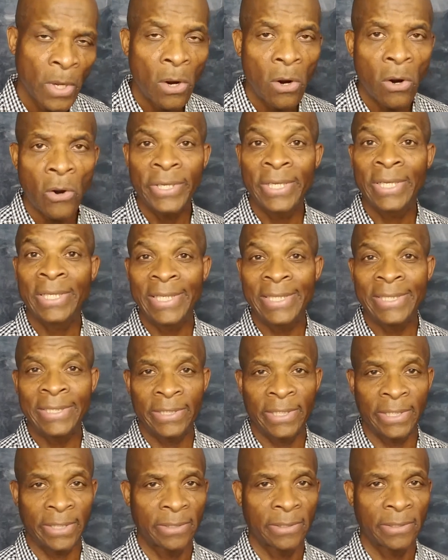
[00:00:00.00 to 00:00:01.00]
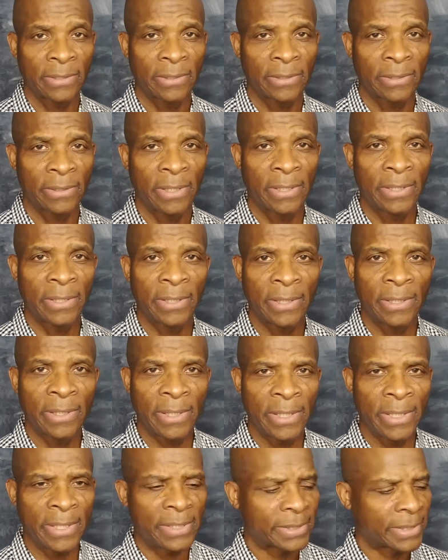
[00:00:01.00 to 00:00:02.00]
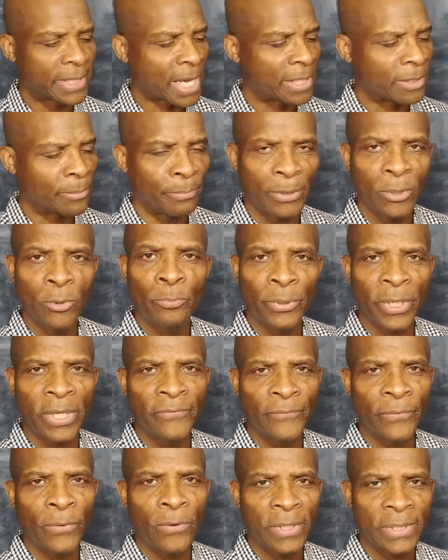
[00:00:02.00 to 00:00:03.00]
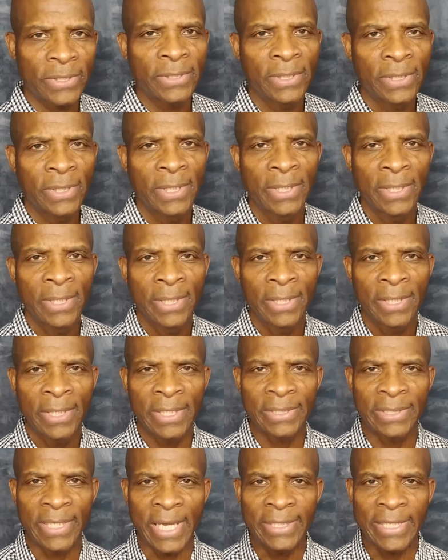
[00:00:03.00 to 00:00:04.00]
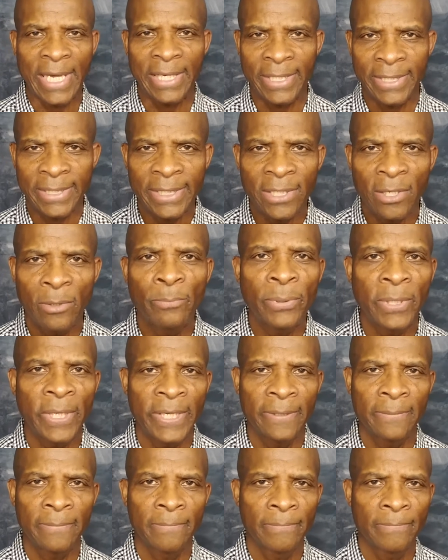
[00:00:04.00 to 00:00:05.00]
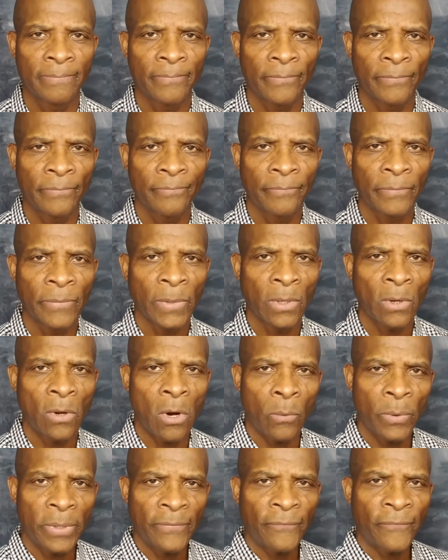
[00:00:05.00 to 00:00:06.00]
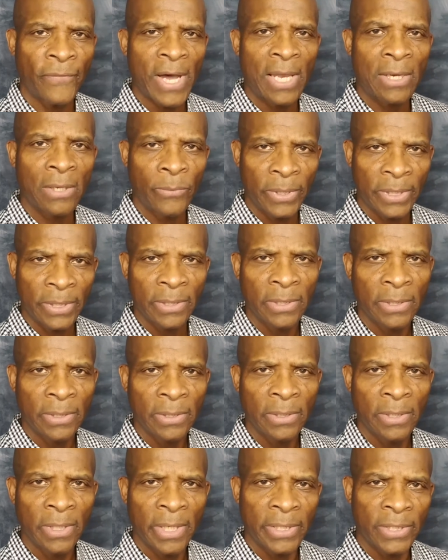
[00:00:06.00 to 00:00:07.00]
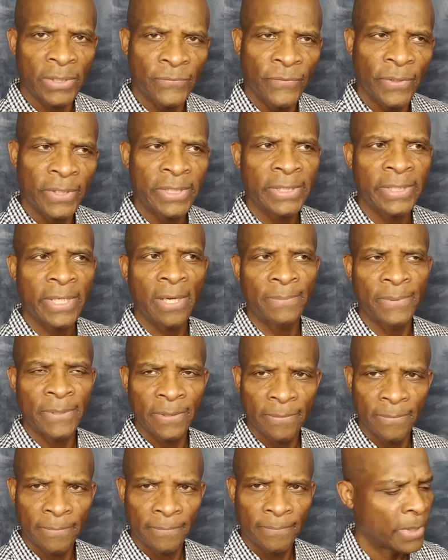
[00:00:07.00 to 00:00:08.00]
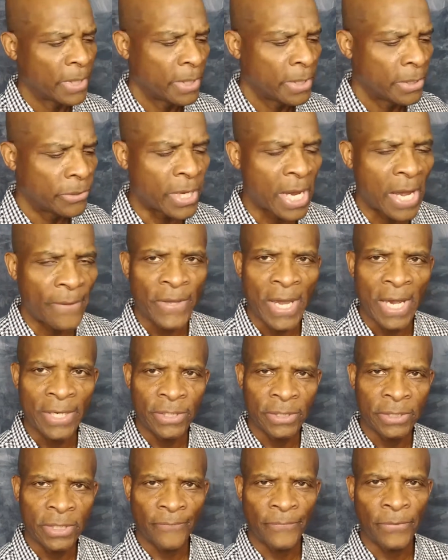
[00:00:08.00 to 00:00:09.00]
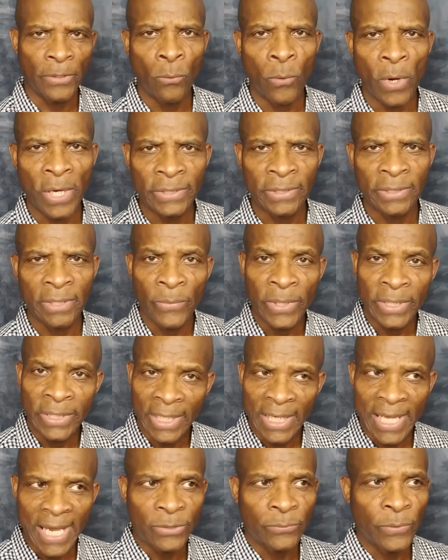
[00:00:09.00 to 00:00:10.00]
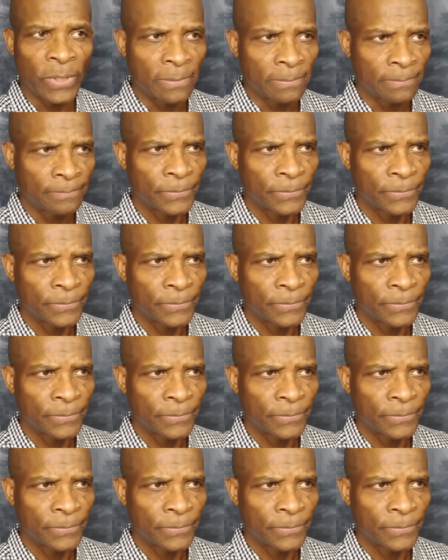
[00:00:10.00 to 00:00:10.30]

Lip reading: Are you listening? He's got a blueprint for us. He's laid down a template. Are we following in his footsteps? You have to ask yourself the question that we did last week.